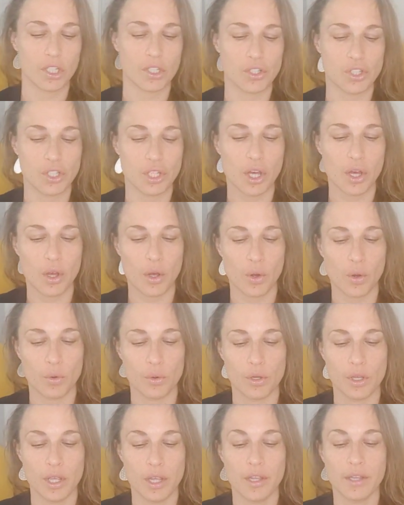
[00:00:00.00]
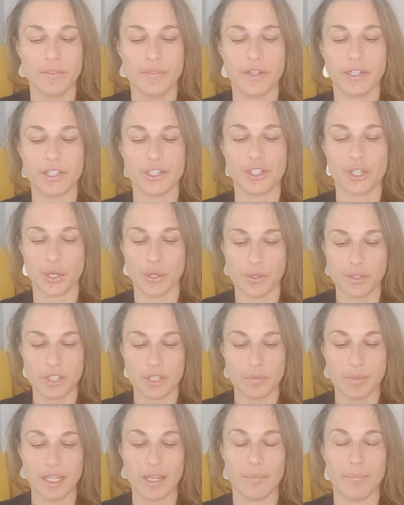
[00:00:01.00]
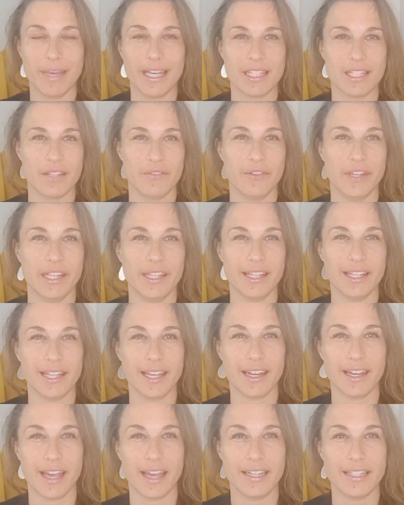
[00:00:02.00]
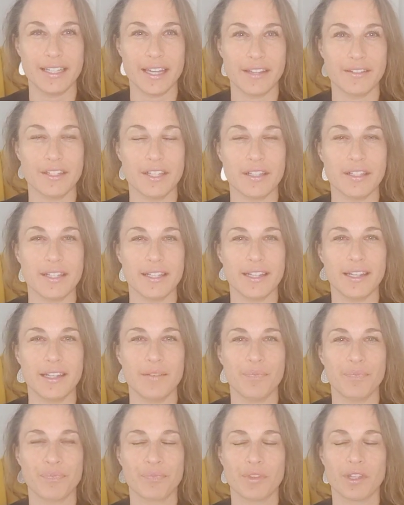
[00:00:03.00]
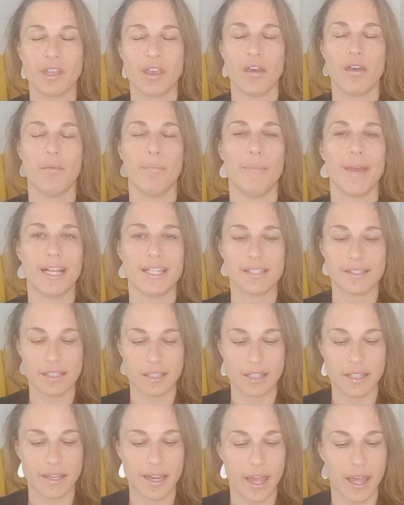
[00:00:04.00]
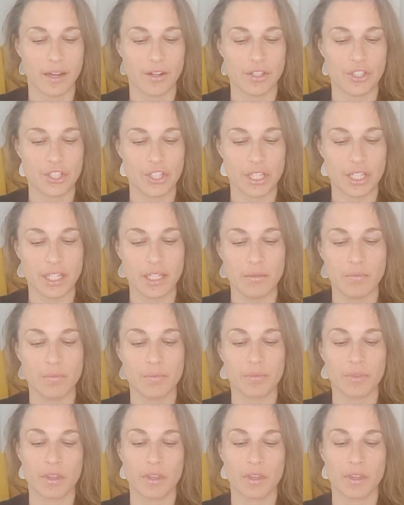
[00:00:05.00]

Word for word: So there's going to be a massive healing in identity, masculine energy,